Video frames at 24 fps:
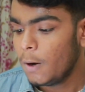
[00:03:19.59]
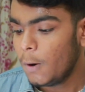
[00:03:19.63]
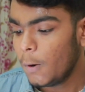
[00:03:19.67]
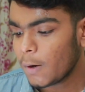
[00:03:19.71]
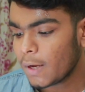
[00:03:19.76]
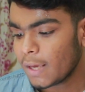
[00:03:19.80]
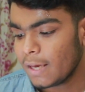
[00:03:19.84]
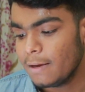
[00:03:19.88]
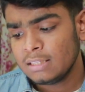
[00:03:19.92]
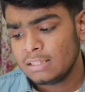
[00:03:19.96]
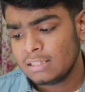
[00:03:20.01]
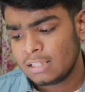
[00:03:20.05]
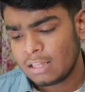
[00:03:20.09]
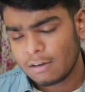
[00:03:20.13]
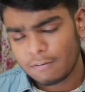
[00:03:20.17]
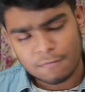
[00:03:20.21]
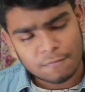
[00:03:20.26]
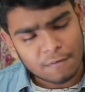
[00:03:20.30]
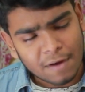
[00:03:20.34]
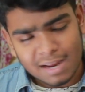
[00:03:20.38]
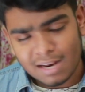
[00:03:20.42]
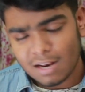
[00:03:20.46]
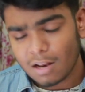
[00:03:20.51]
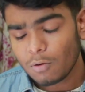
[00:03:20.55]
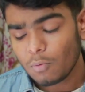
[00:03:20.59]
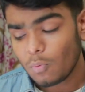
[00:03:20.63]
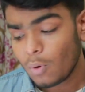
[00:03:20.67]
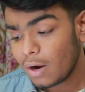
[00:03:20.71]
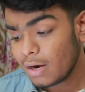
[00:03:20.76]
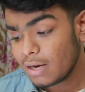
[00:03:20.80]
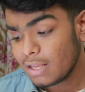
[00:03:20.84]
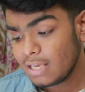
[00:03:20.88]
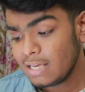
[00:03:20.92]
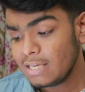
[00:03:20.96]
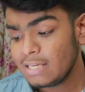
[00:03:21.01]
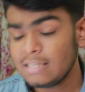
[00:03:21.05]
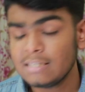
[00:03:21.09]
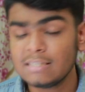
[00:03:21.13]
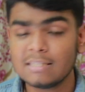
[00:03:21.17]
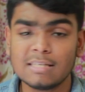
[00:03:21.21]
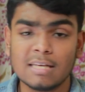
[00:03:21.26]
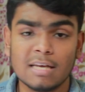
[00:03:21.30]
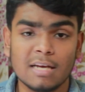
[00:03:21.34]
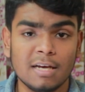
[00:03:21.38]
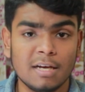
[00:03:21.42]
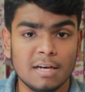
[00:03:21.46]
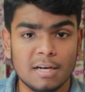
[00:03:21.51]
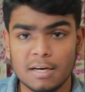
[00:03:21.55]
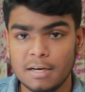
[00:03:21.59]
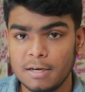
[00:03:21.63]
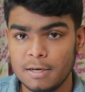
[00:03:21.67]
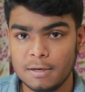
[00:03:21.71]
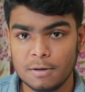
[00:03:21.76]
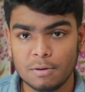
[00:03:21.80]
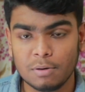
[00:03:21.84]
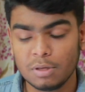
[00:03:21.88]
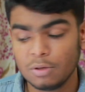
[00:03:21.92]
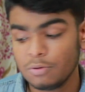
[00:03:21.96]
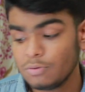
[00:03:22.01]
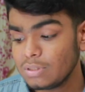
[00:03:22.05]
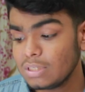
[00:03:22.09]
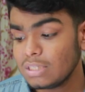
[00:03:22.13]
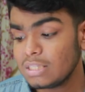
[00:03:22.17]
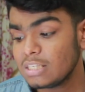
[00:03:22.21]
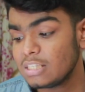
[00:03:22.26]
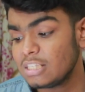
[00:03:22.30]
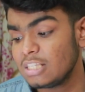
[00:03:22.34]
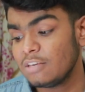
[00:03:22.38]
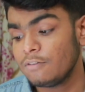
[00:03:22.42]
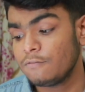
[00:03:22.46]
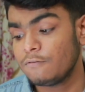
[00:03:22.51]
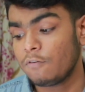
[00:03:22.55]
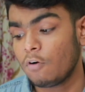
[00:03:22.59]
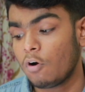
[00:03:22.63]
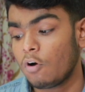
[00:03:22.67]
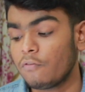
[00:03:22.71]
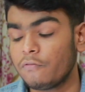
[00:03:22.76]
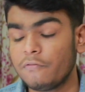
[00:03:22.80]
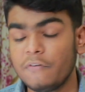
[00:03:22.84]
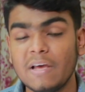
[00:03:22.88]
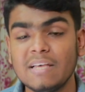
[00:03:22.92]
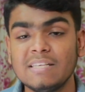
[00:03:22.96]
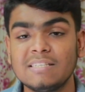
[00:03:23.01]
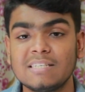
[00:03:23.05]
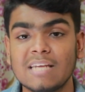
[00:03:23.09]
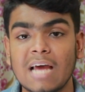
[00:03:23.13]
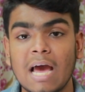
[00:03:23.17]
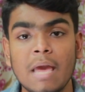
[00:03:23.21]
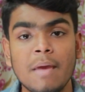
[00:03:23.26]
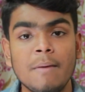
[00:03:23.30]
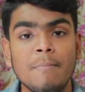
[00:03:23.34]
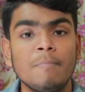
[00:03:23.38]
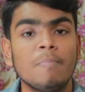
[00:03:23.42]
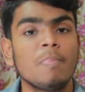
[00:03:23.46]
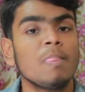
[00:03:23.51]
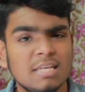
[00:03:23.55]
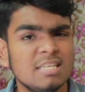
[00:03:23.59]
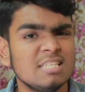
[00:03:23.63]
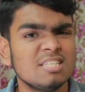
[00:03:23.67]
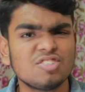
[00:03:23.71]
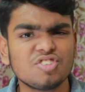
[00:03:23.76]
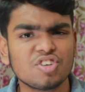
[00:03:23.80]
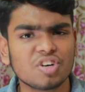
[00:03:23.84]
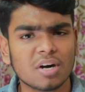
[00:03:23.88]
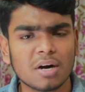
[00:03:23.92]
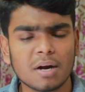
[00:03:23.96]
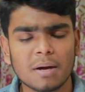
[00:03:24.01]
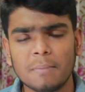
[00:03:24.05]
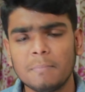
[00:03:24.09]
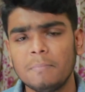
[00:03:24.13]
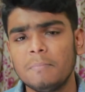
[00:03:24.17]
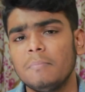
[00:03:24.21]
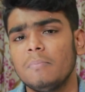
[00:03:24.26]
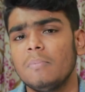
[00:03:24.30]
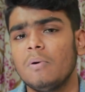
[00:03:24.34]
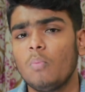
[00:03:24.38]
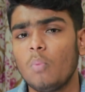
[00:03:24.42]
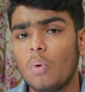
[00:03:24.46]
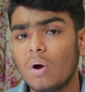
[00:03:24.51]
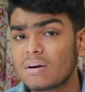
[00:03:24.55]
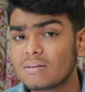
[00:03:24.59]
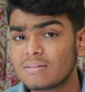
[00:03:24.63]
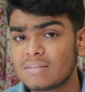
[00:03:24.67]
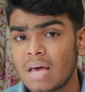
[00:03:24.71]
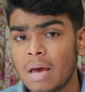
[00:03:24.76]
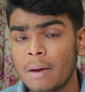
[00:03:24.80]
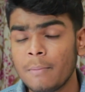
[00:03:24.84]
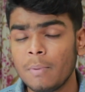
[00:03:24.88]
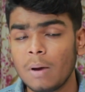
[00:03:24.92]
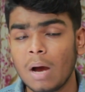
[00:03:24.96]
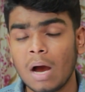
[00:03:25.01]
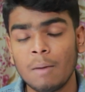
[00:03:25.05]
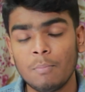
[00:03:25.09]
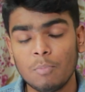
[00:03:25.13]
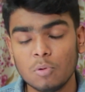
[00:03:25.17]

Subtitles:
Okay, the final one is using this thing for FaceTime, Instagram, WhatsApp.